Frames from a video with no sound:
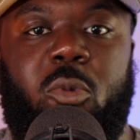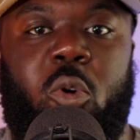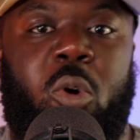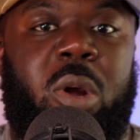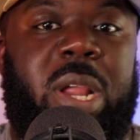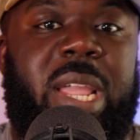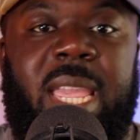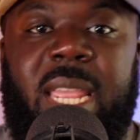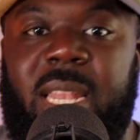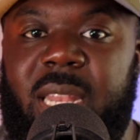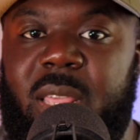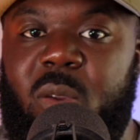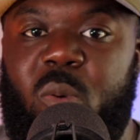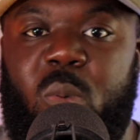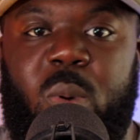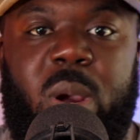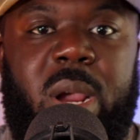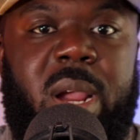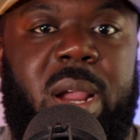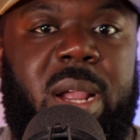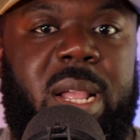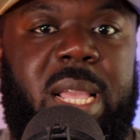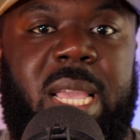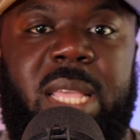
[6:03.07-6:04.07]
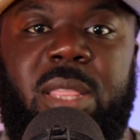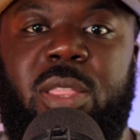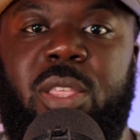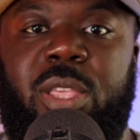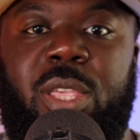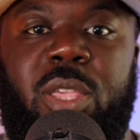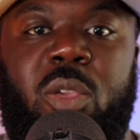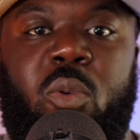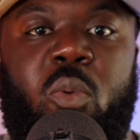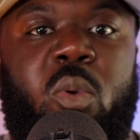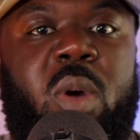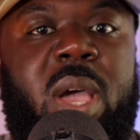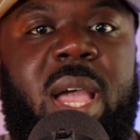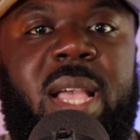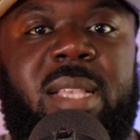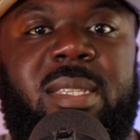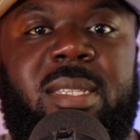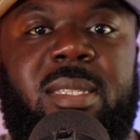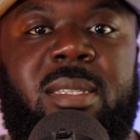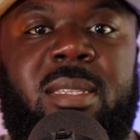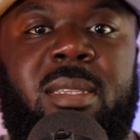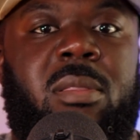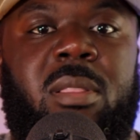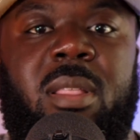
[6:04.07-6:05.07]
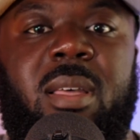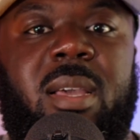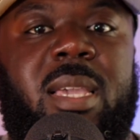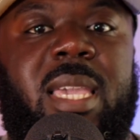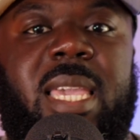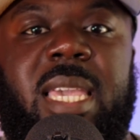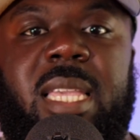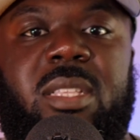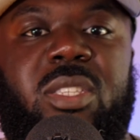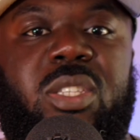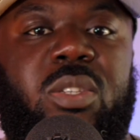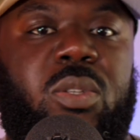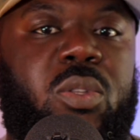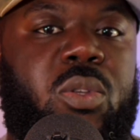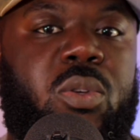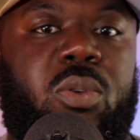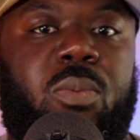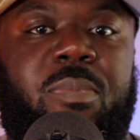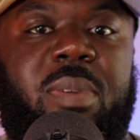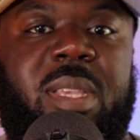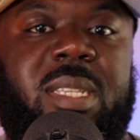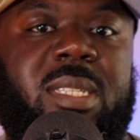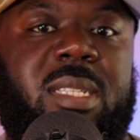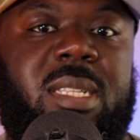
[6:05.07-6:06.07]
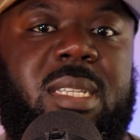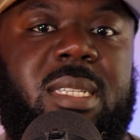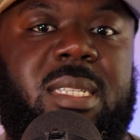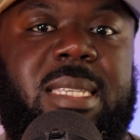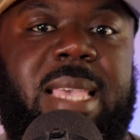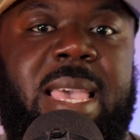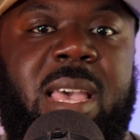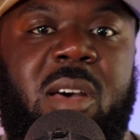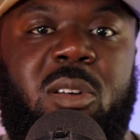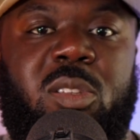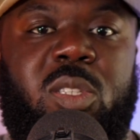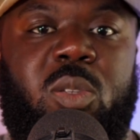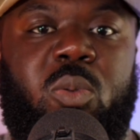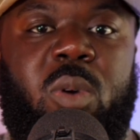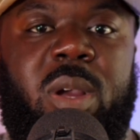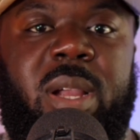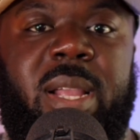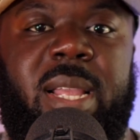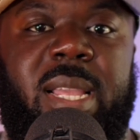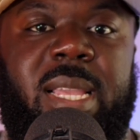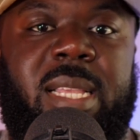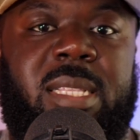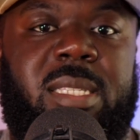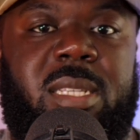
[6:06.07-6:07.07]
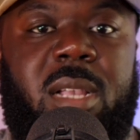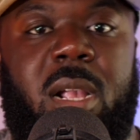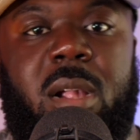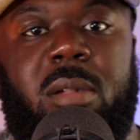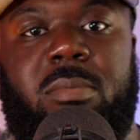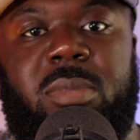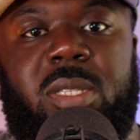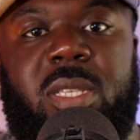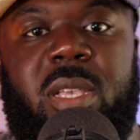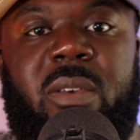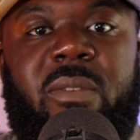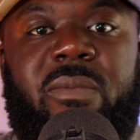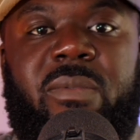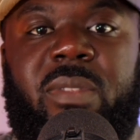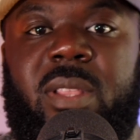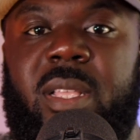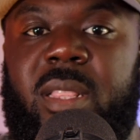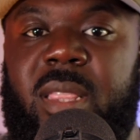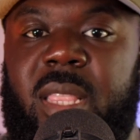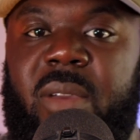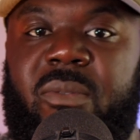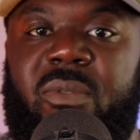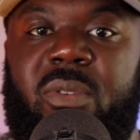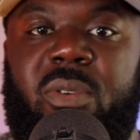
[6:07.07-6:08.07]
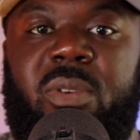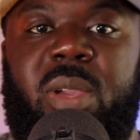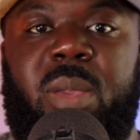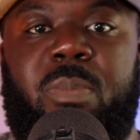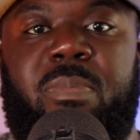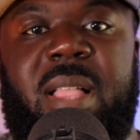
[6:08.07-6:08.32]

or anywhere in the US looking to do business elsewhere in terms of delivery